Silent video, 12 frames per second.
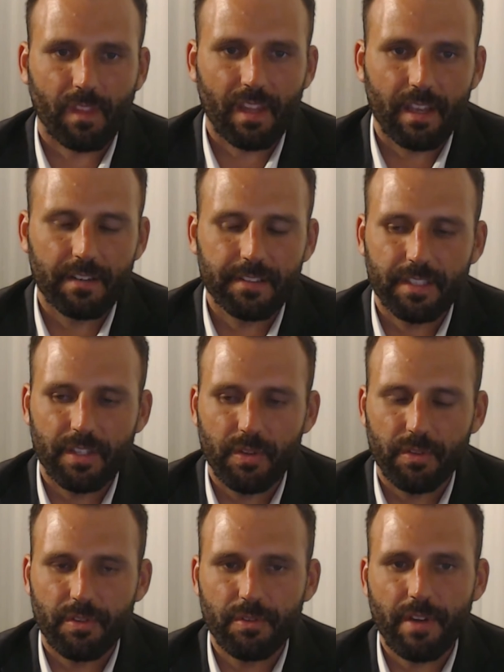you
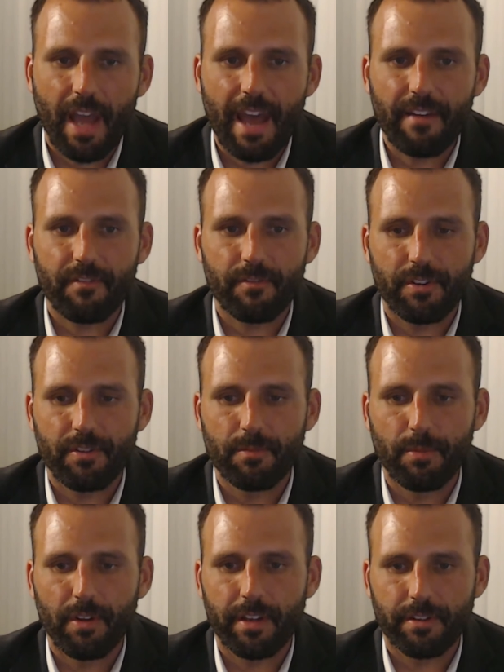do have renewable
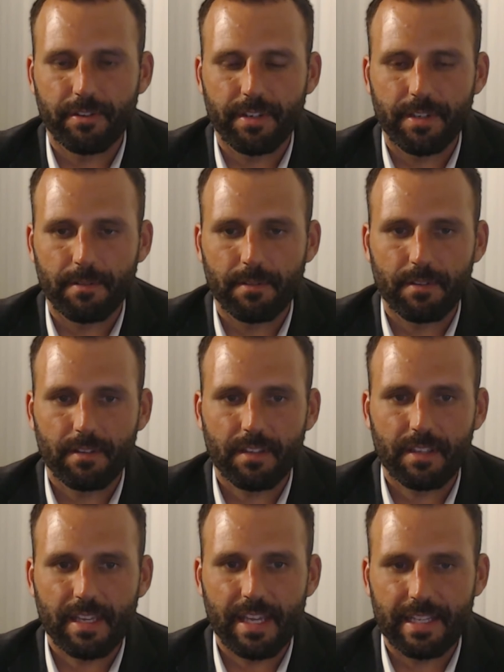energy,
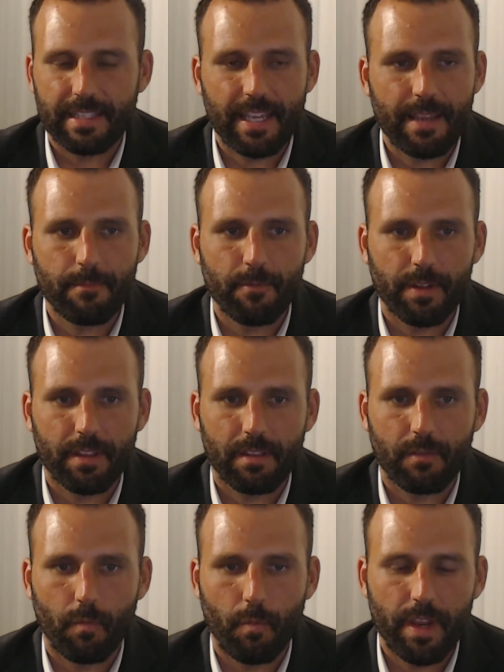and same with
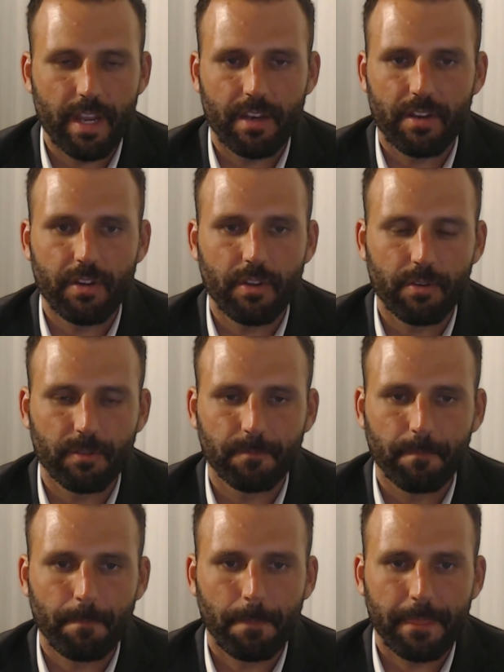wind too.
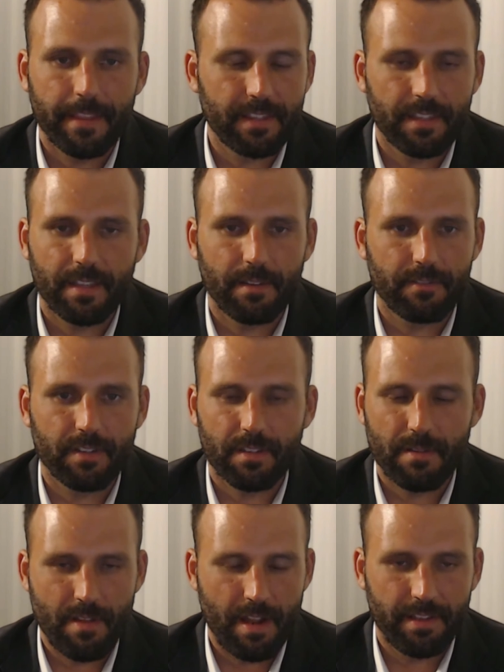It's the same, a
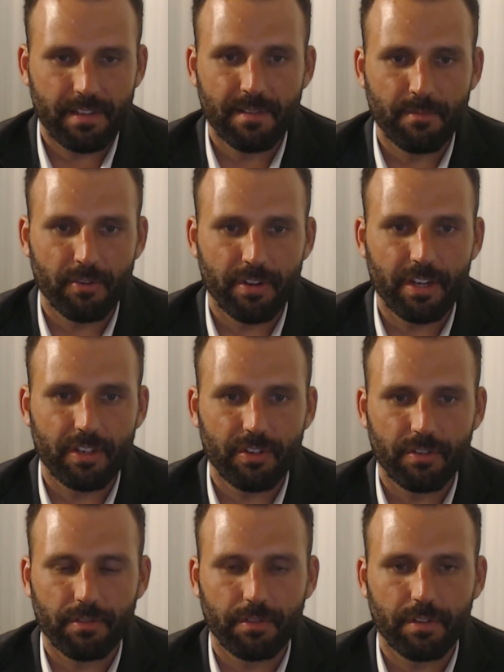lot of similar
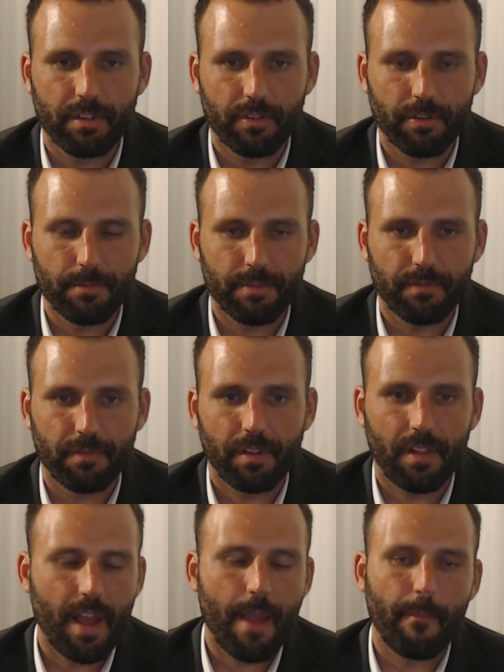issues in terms of
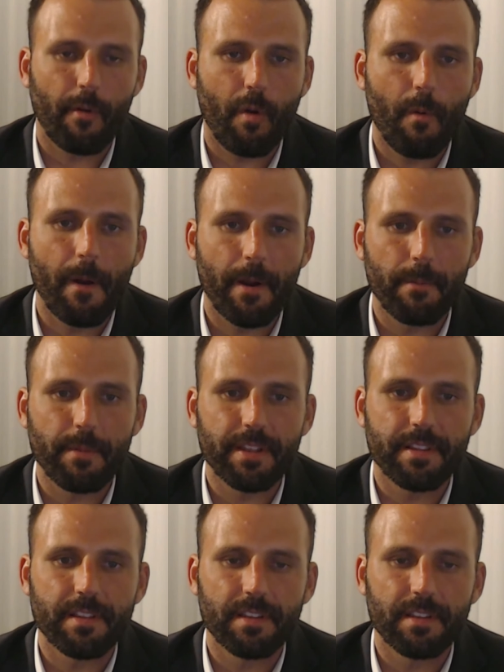climate requirements and